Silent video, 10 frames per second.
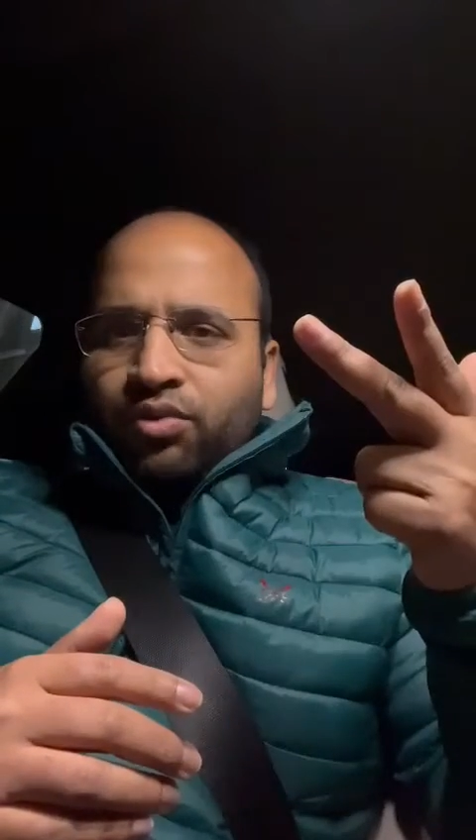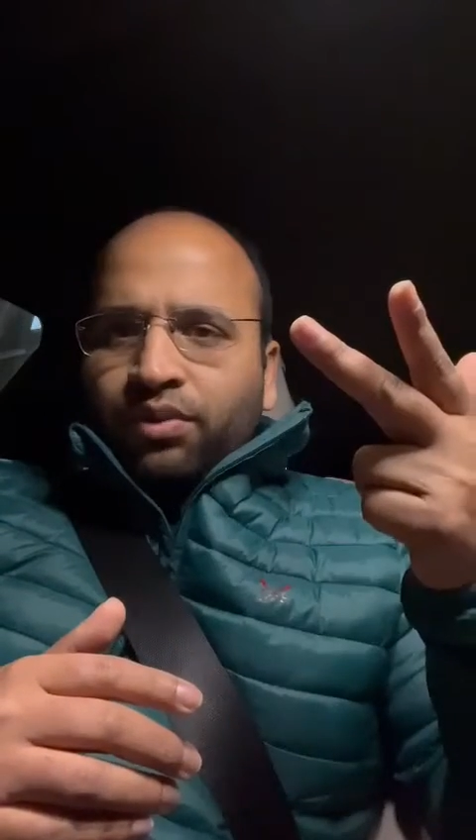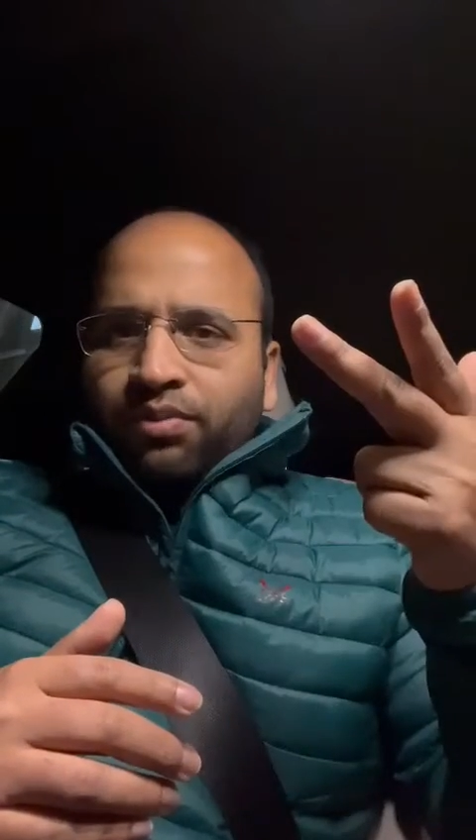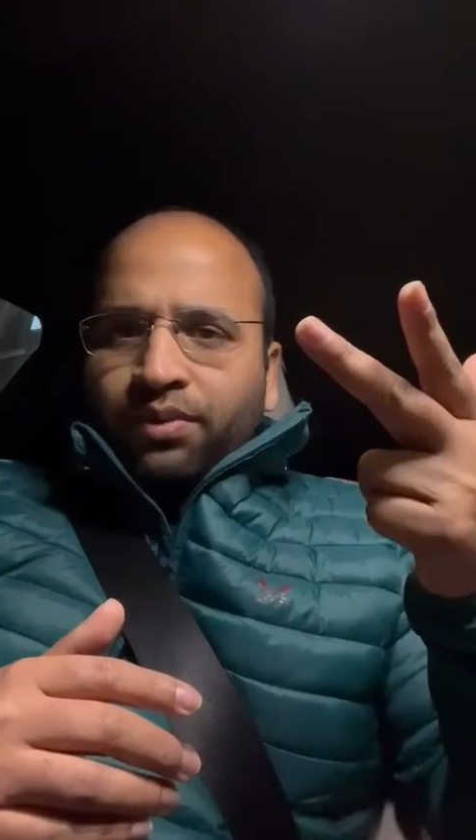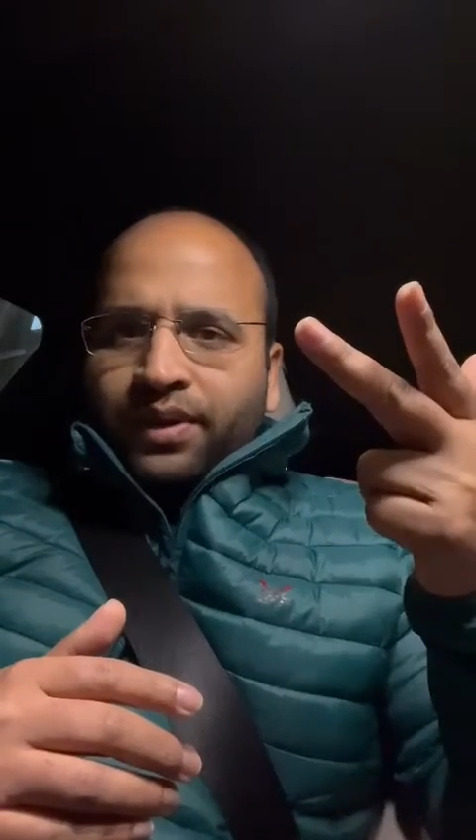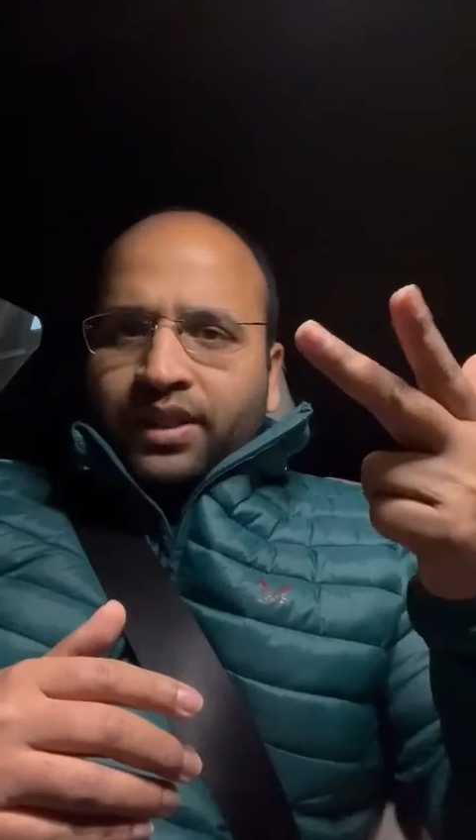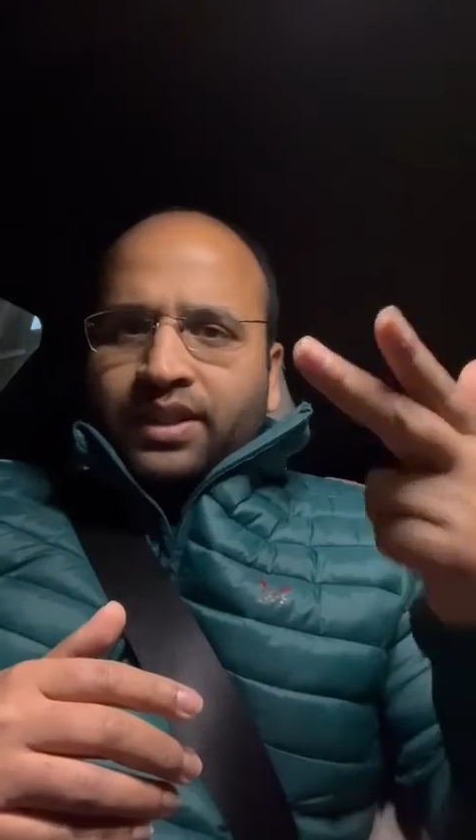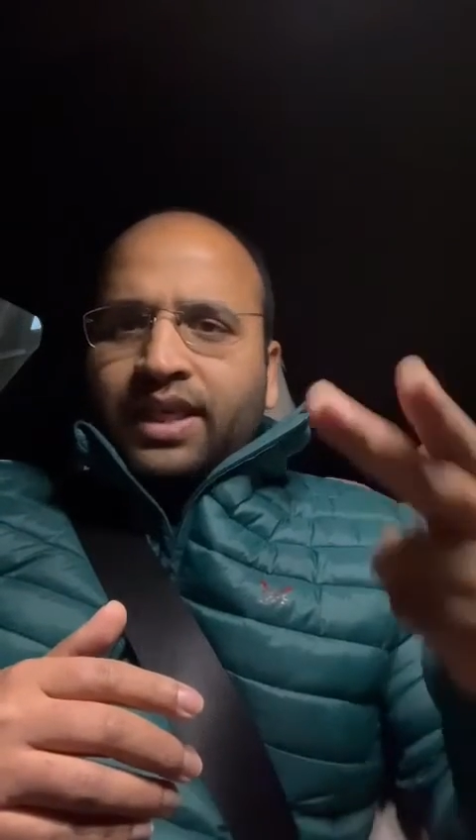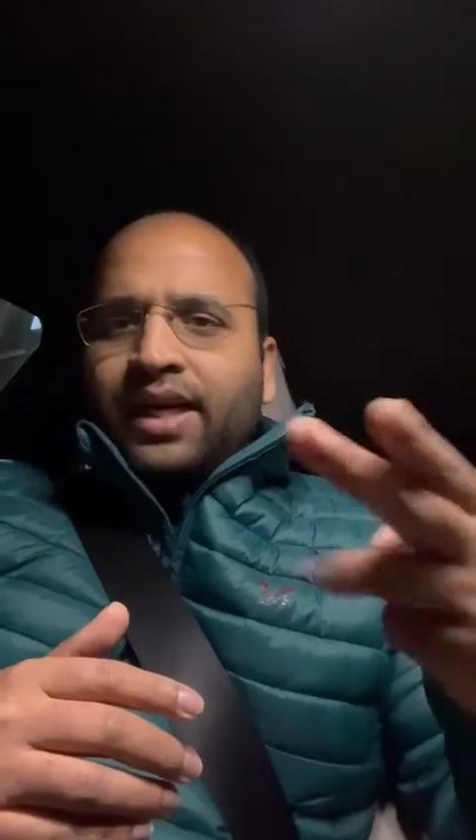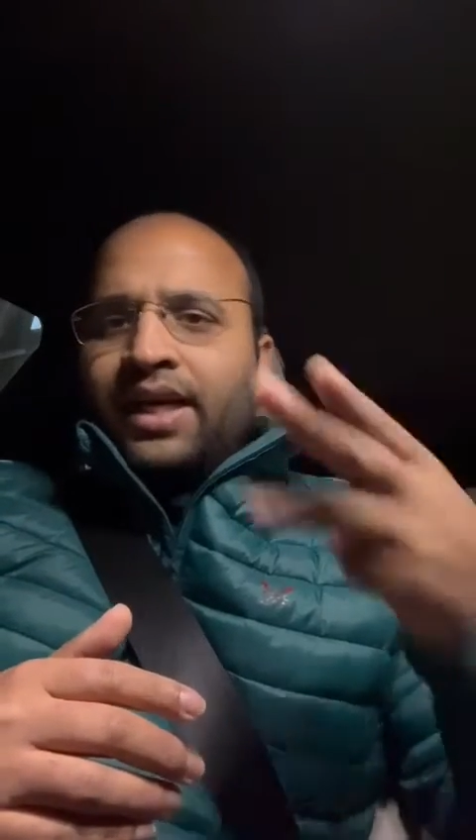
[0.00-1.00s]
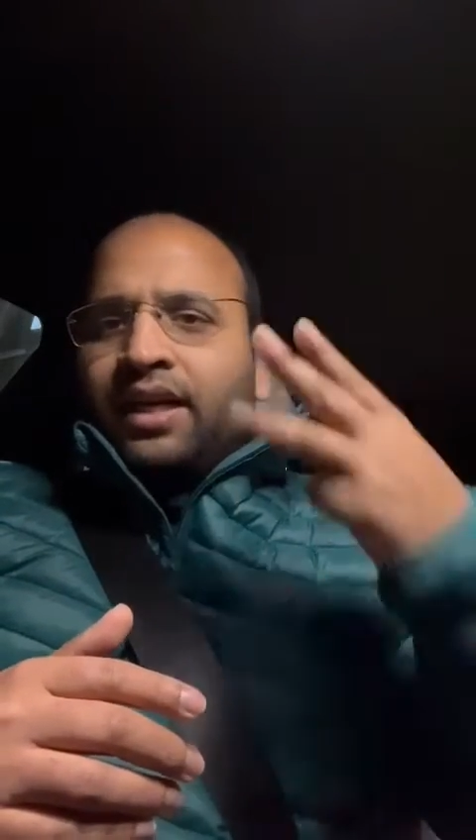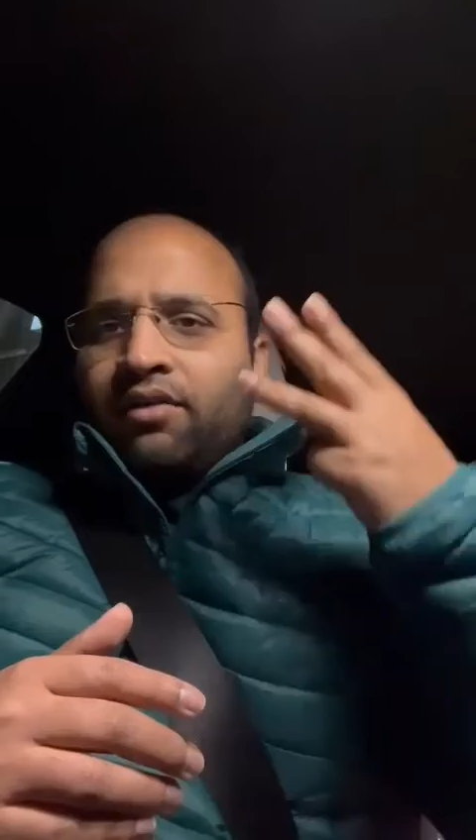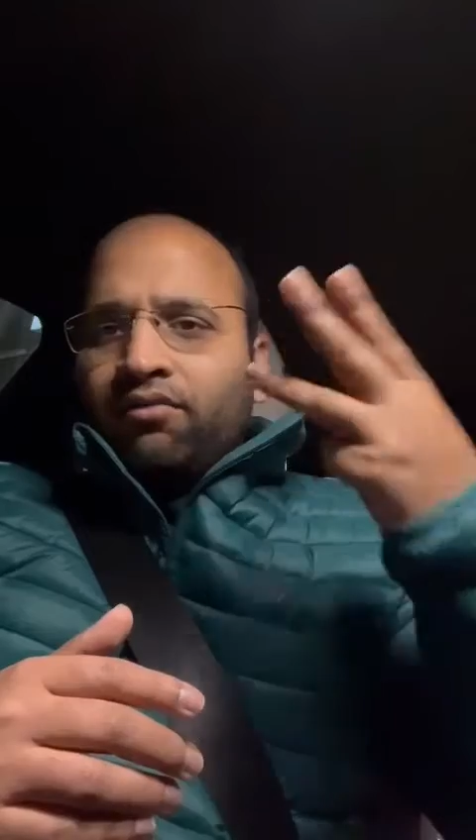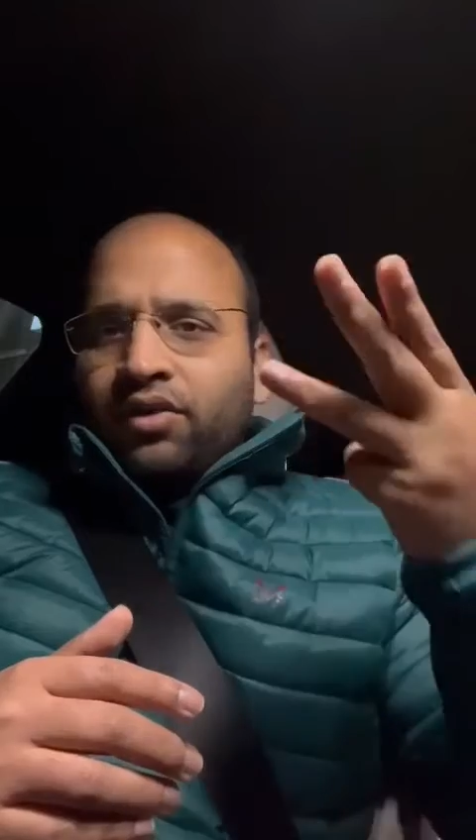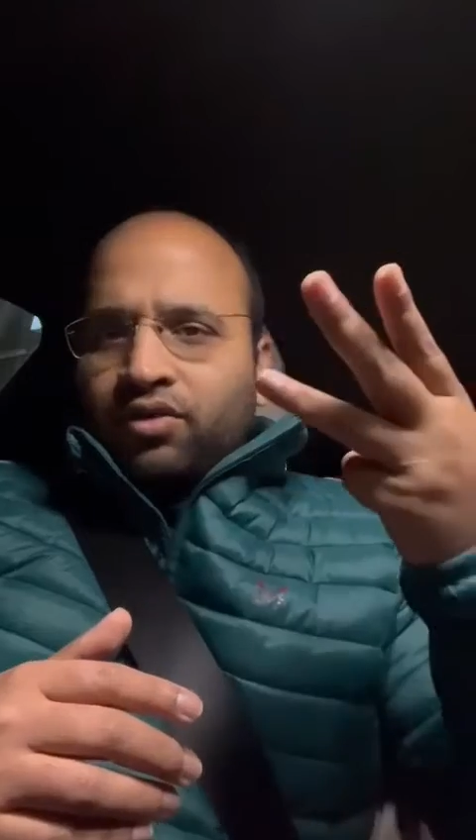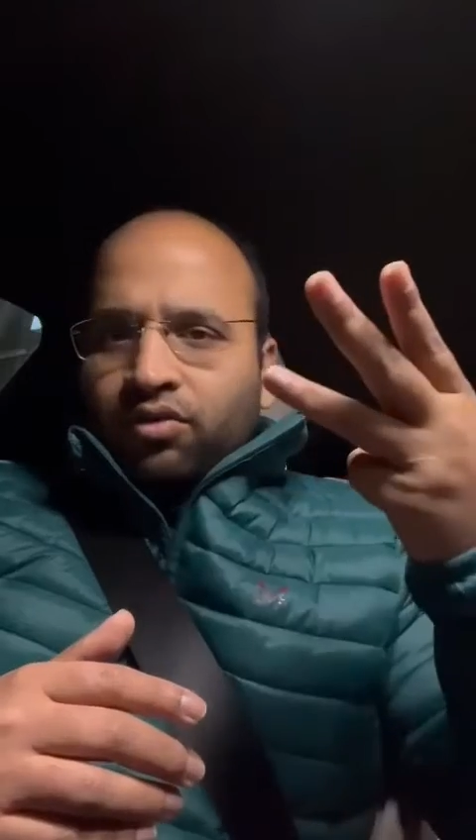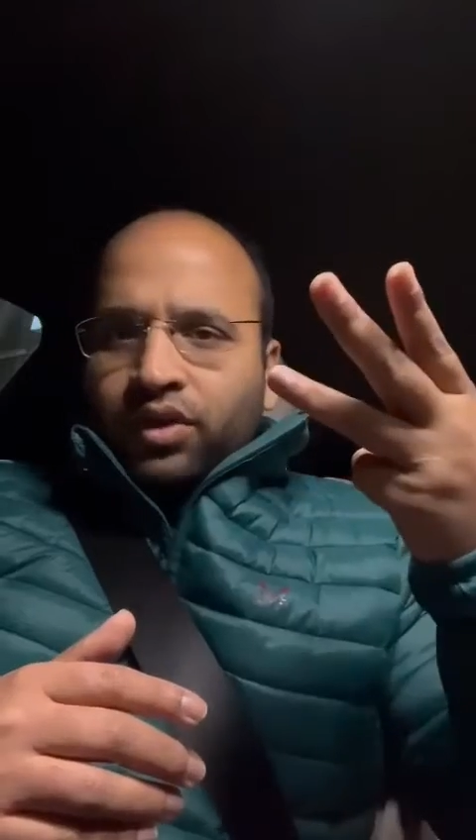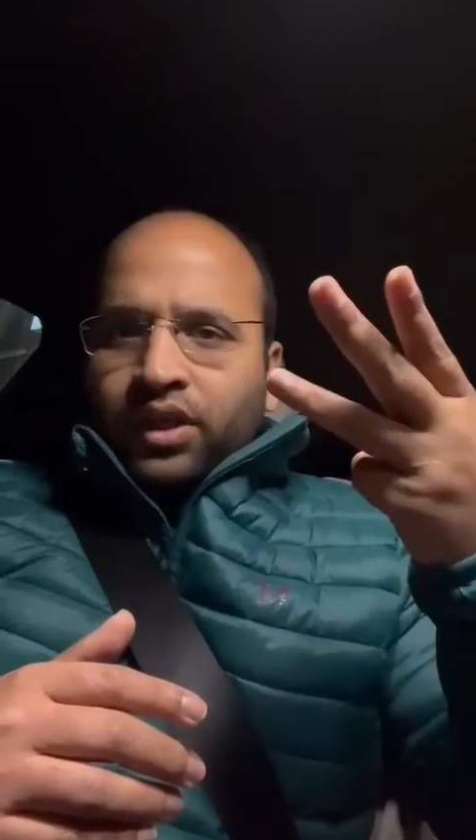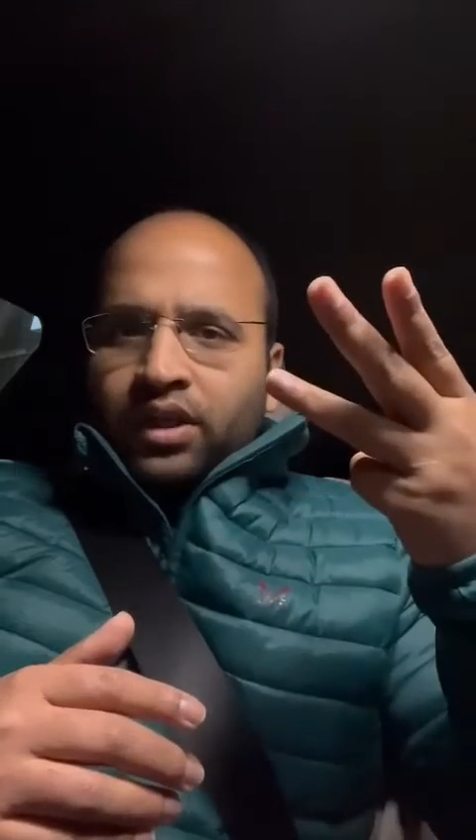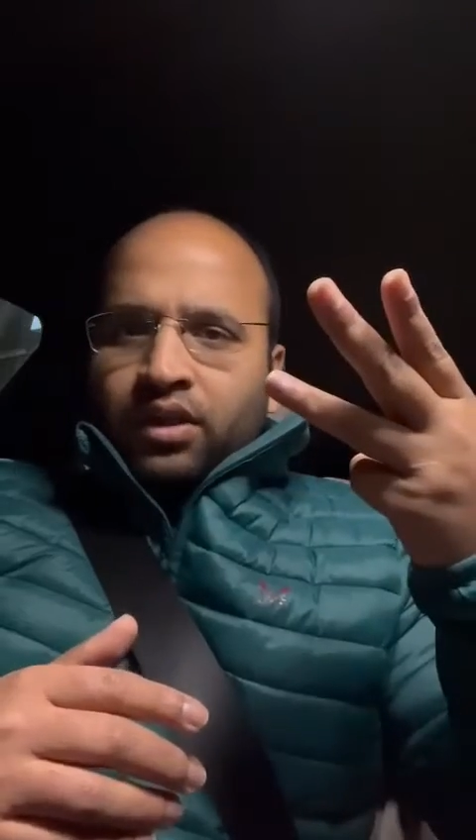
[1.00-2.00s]
to be implemented second, and which
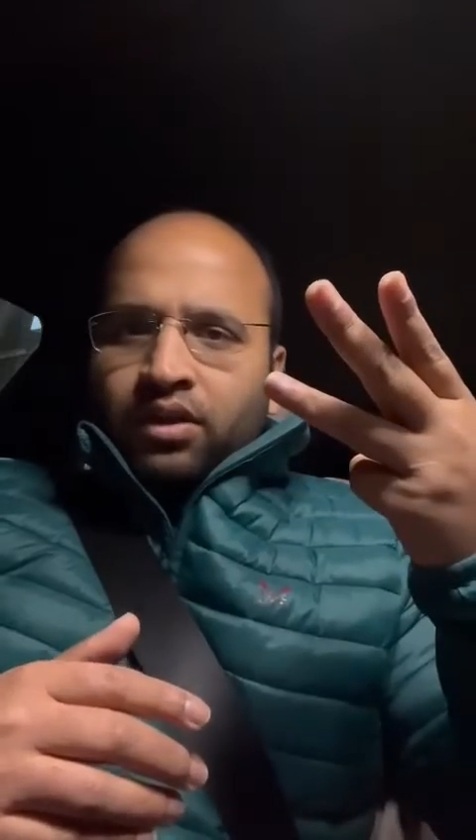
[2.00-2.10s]
story